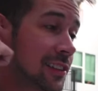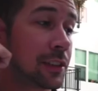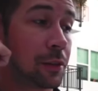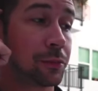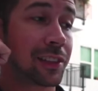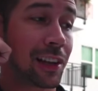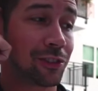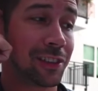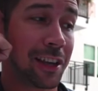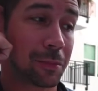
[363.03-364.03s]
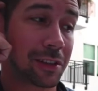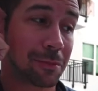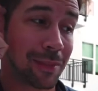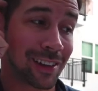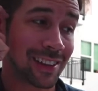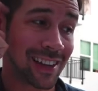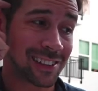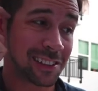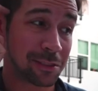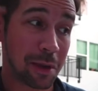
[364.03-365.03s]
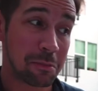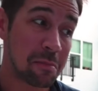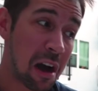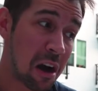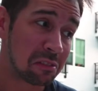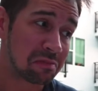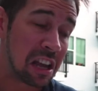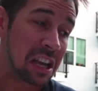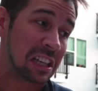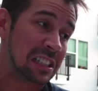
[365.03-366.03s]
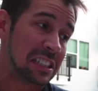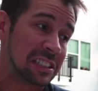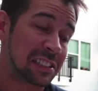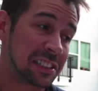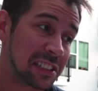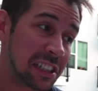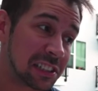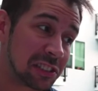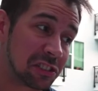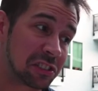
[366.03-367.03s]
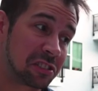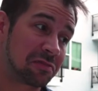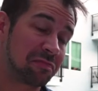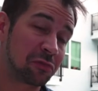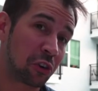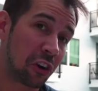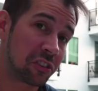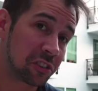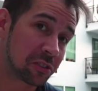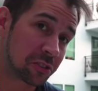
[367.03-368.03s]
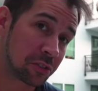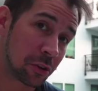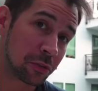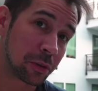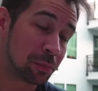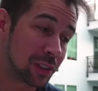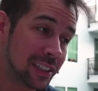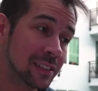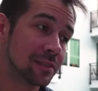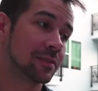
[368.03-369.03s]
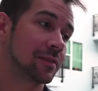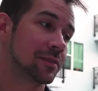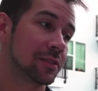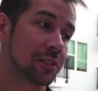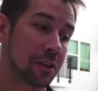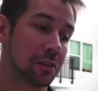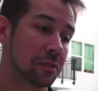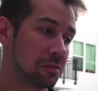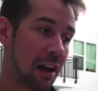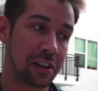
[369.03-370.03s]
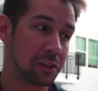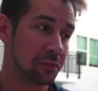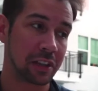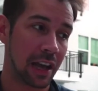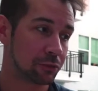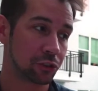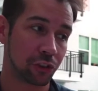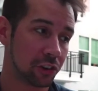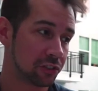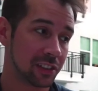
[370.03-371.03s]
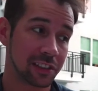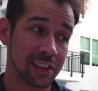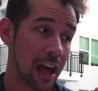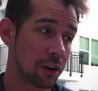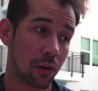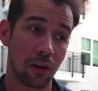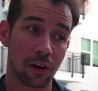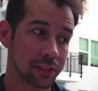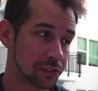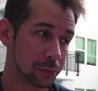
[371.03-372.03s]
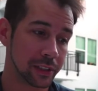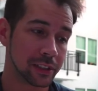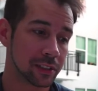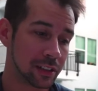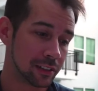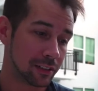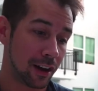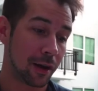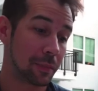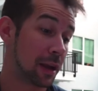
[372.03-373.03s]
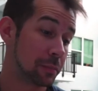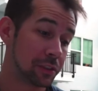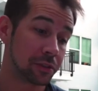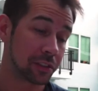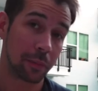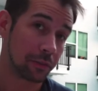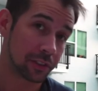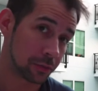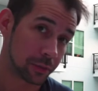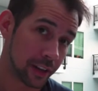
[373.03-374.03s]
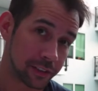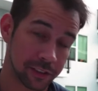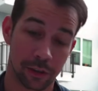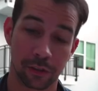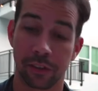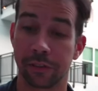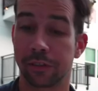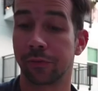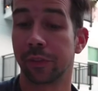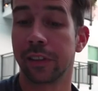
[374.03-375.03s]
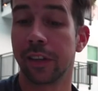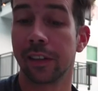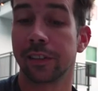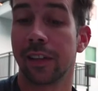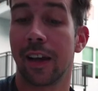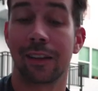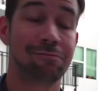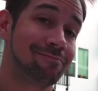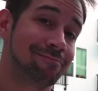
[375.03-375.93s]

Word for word: itself was actually able to give my glasses maybe about six charges or so complete. So I didn't really have to charge this at all this week. Um, and I've been using them every single day. So it's really nice that